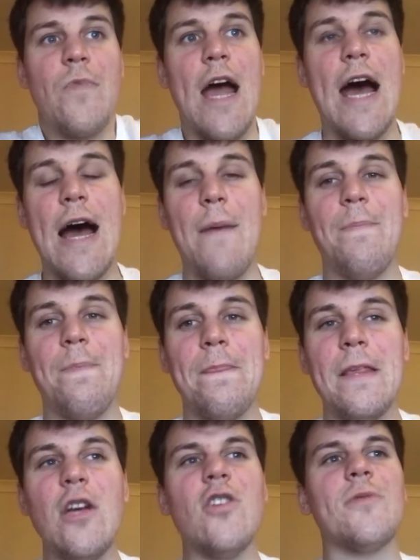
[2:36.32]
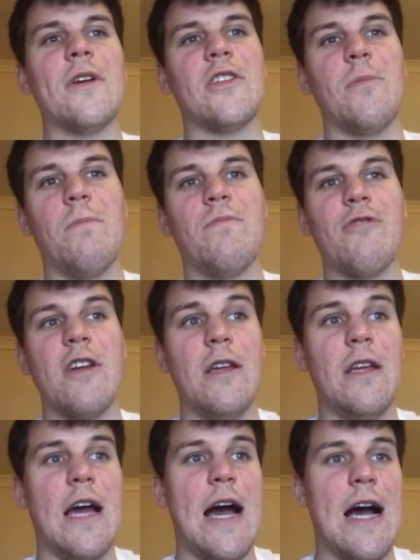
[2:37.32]
He also has some
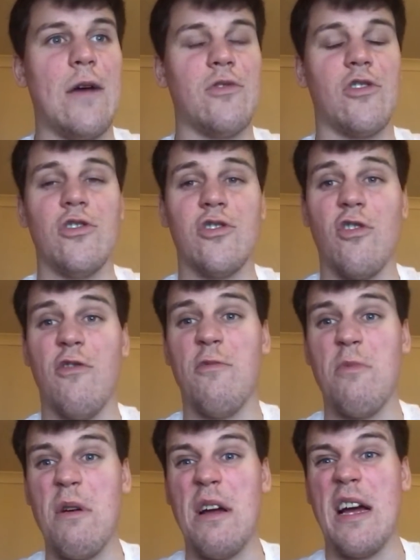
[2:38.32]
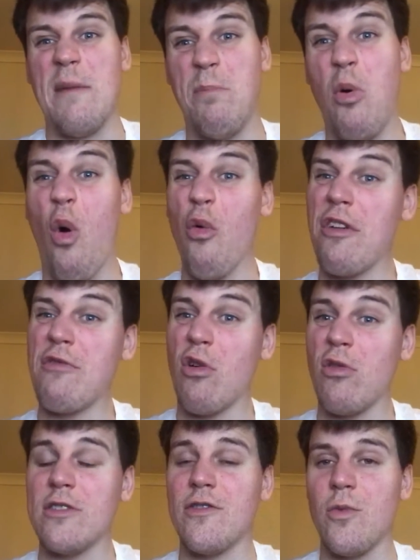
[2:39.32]
pretty what's called sort of boring
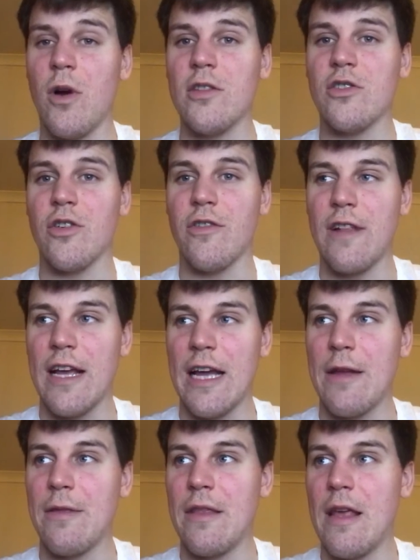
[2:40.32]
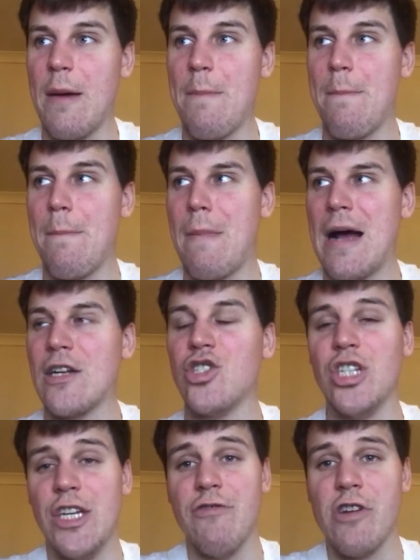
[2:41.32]
roles, if you want, sort of like a
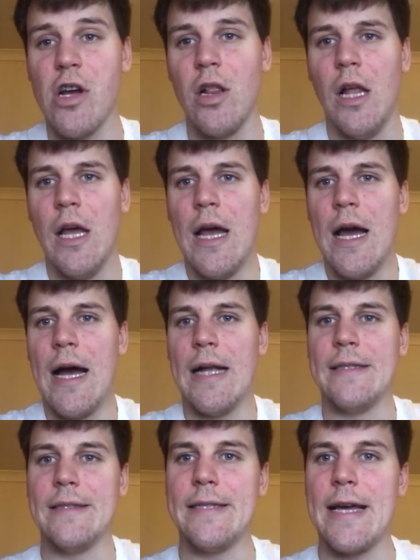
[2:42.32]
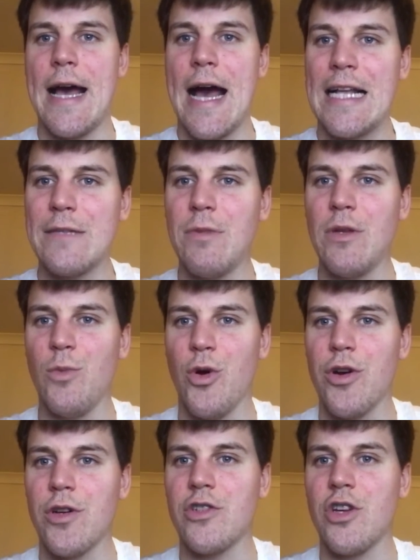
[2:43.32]
managerial and admin work.